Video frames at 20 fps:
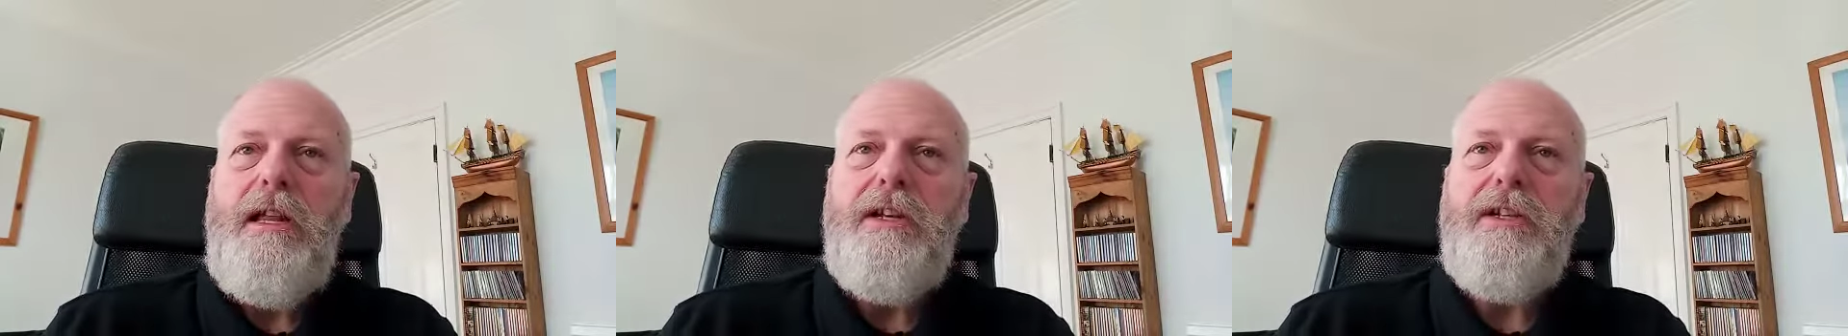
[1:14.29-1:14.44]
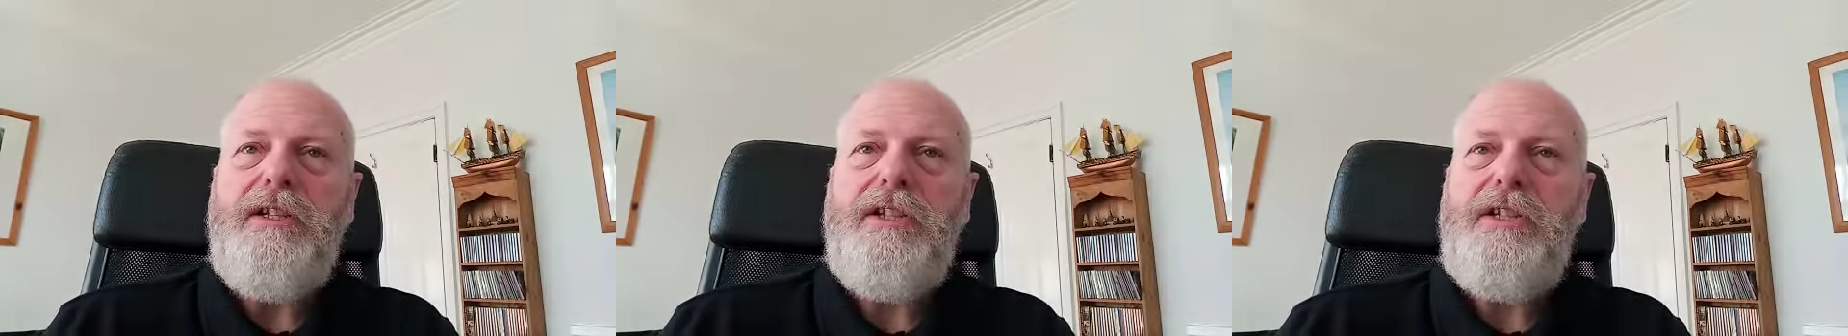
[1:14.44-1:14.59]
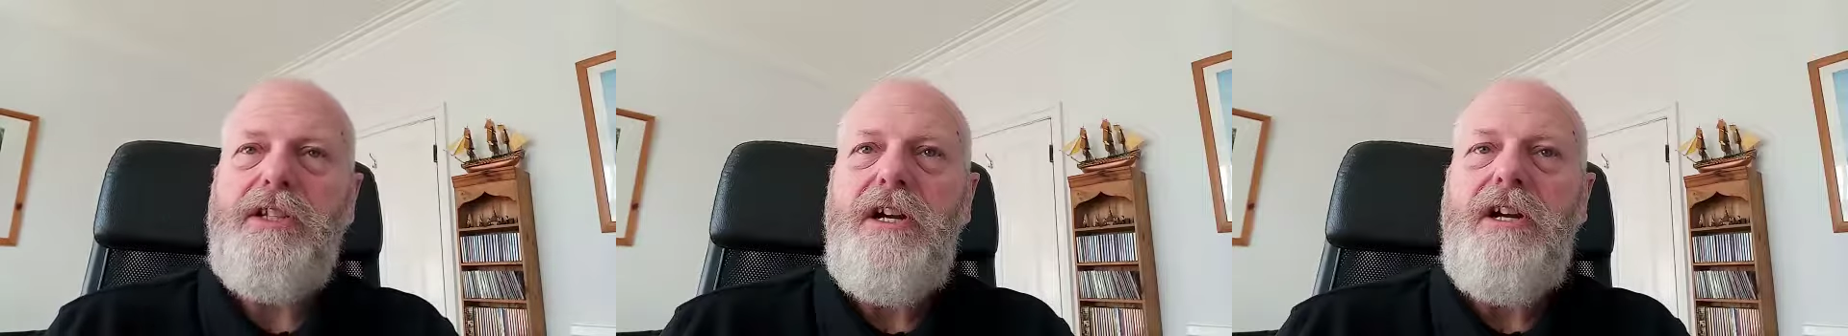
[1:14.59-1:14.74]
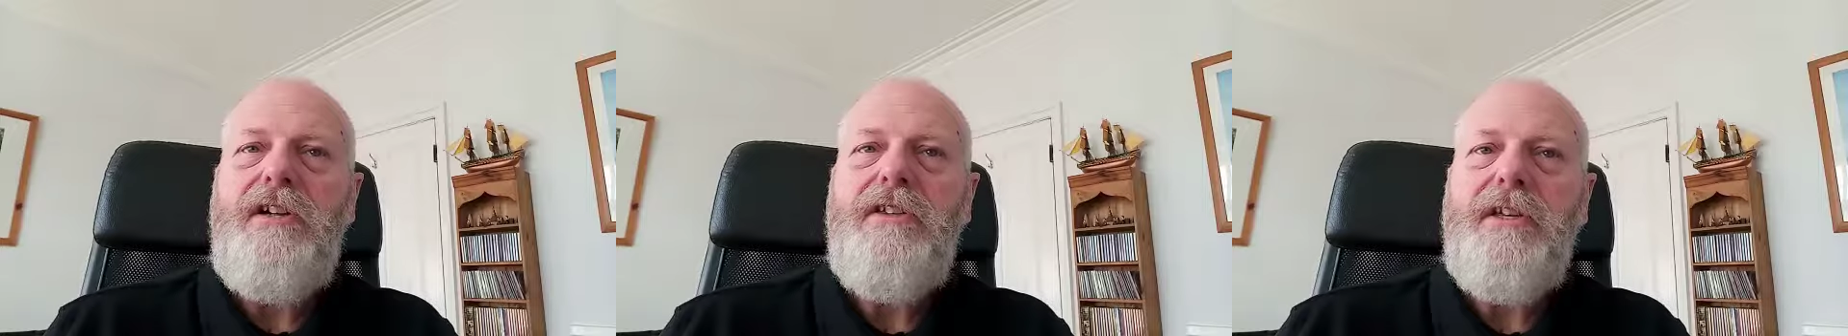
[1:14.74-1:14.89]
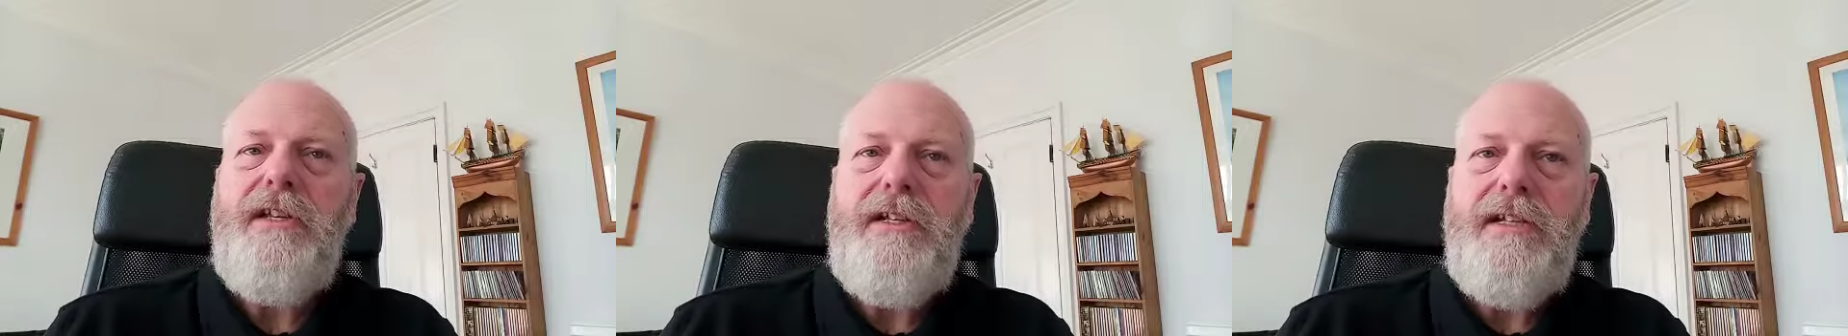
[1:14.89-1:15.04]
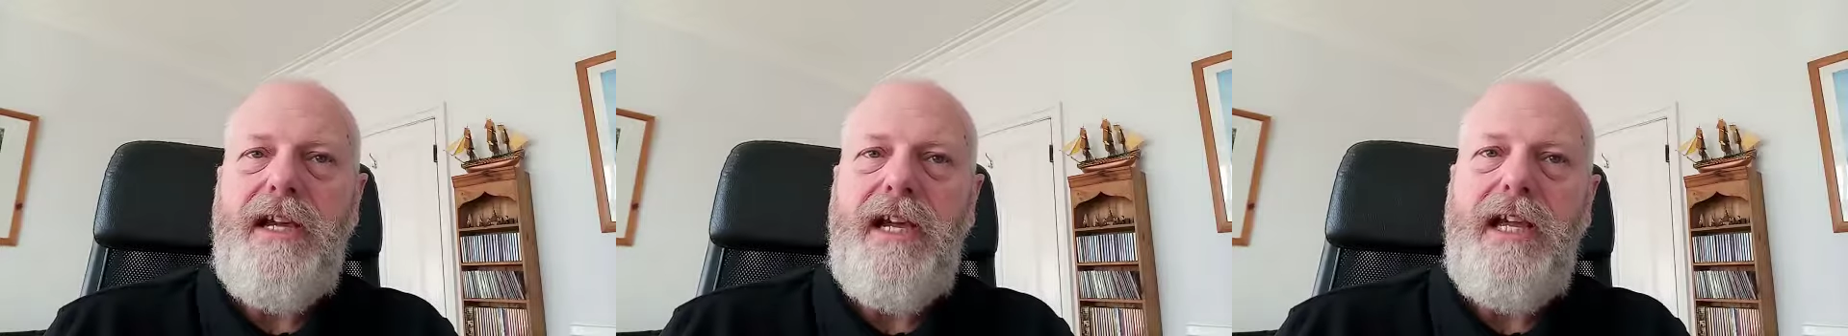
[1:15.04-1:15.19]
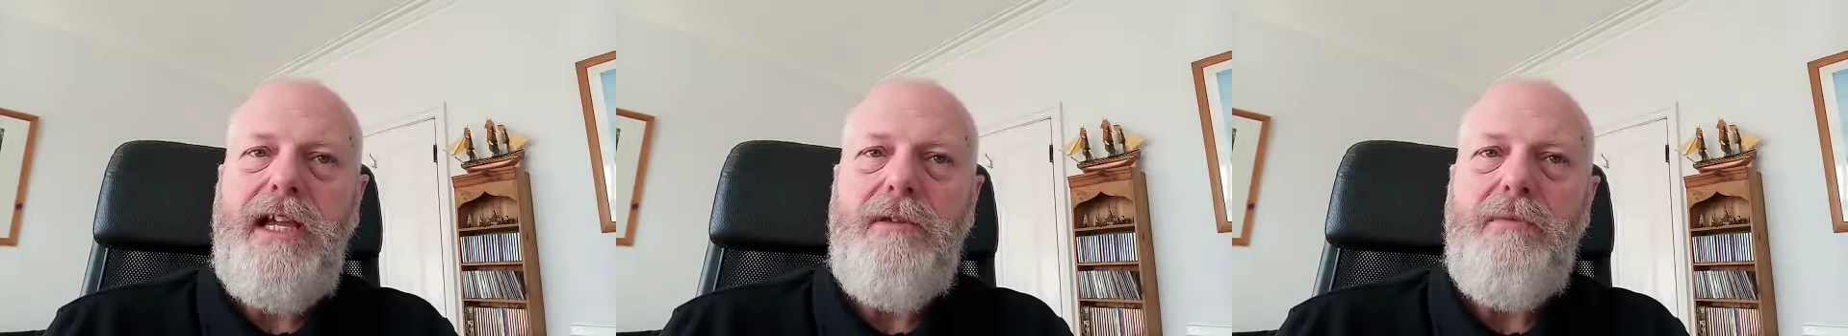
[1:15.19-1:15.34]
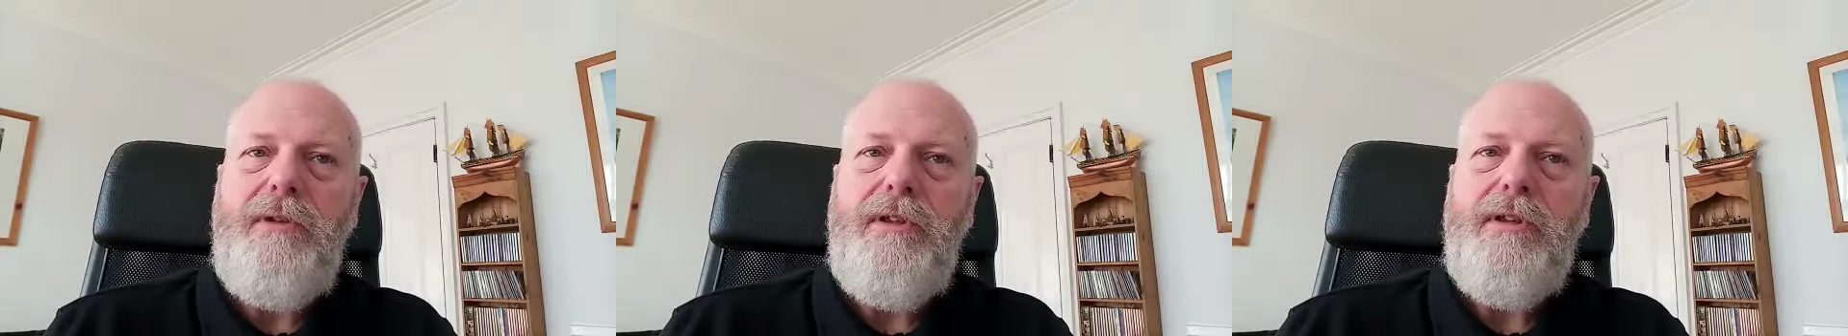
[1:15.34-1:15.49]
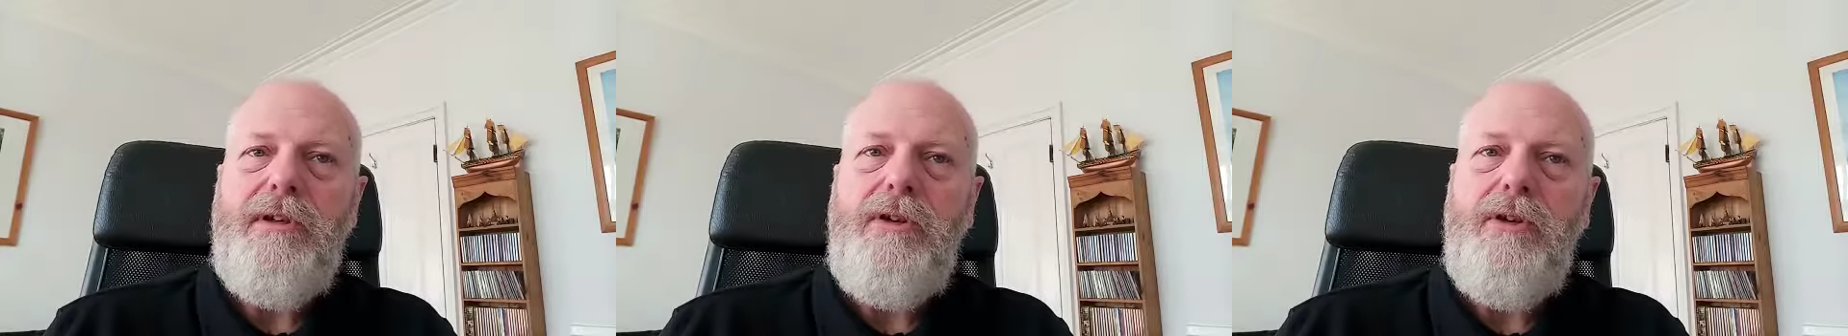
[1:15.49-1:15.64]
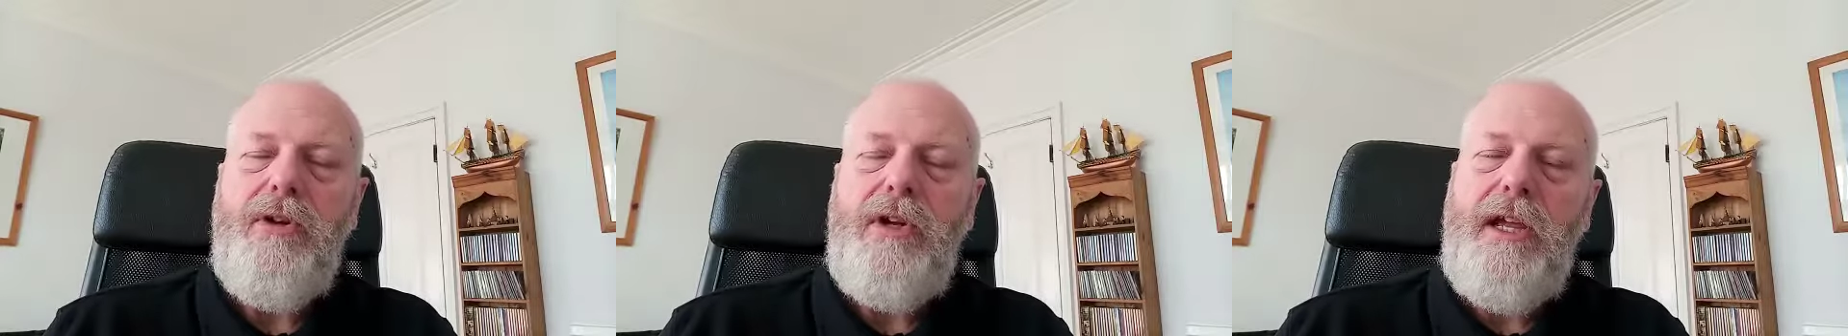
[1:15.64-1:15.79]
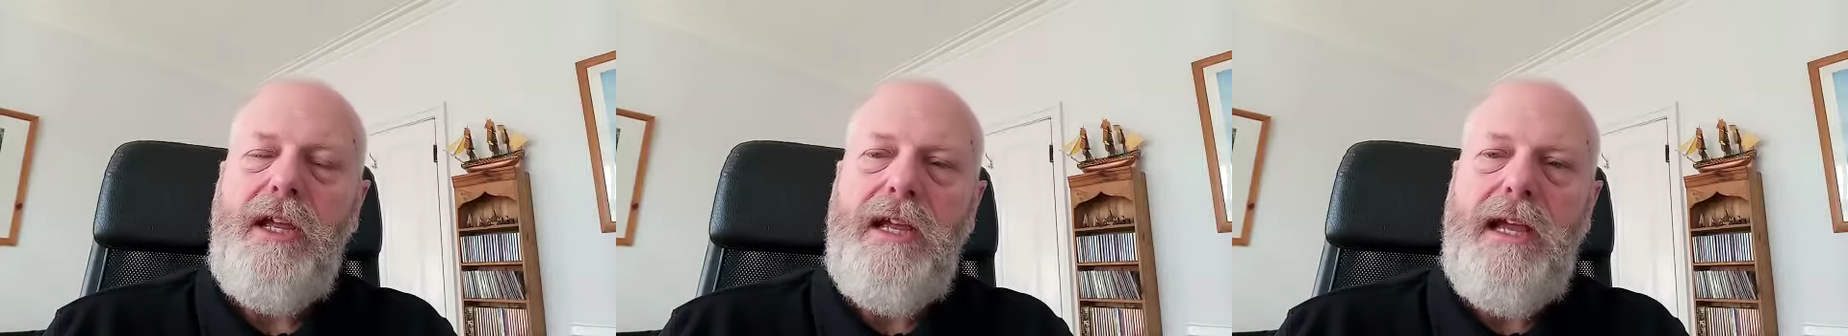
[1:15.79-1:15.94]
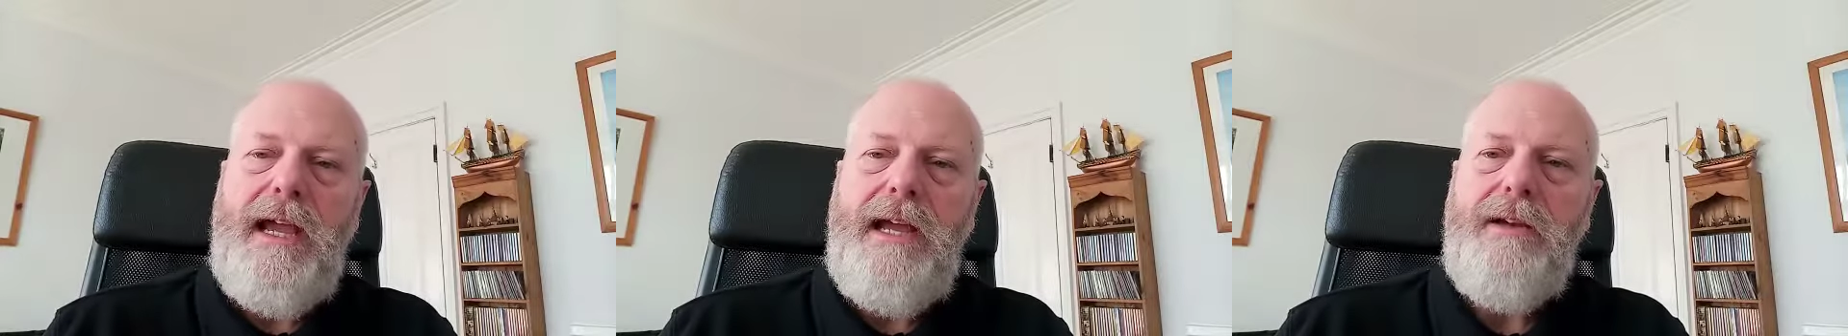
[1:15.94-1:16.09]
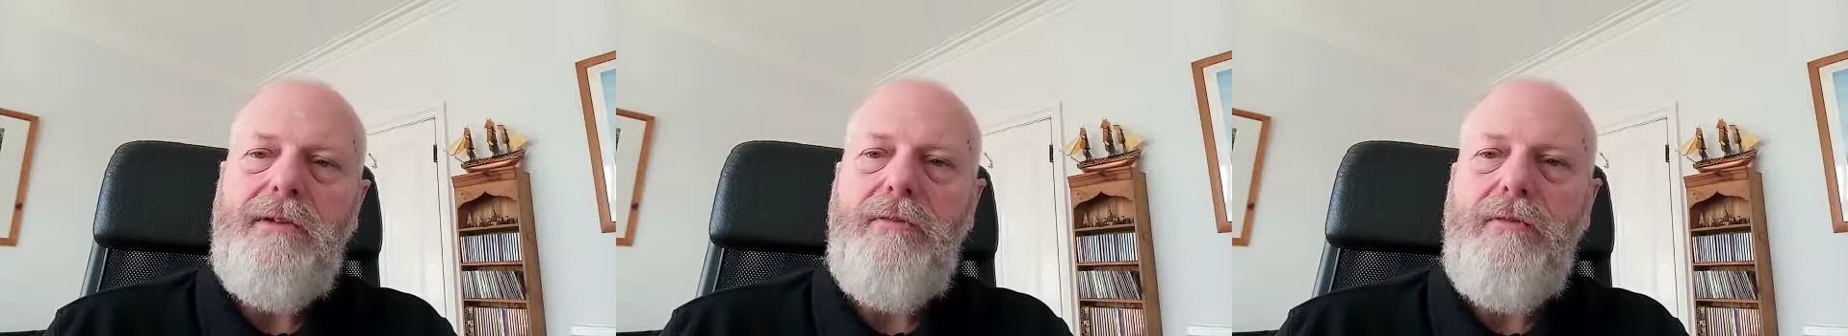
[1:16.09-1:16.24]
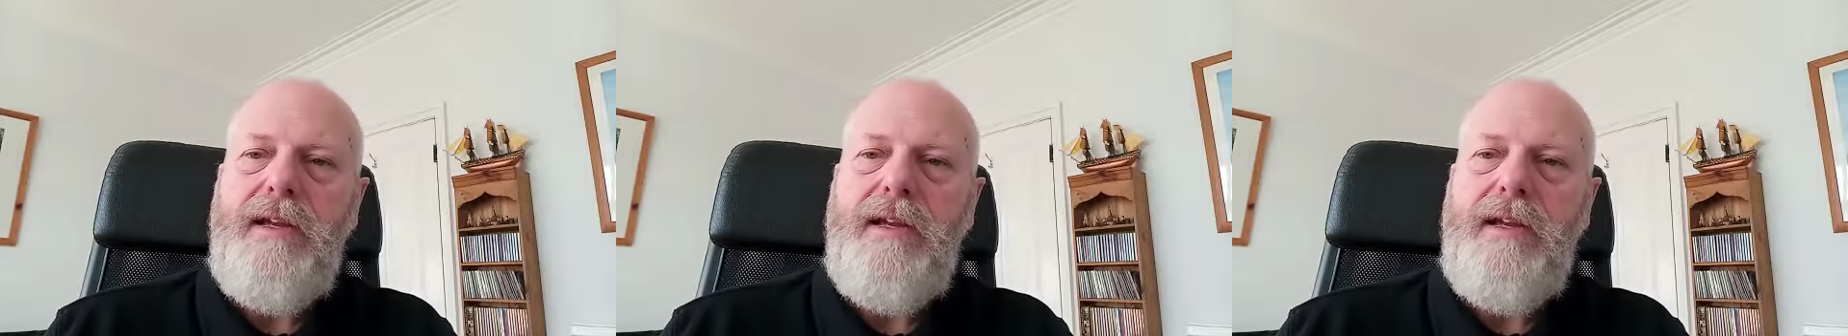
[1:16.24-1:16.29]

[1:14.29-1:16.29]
to start the day with looking at,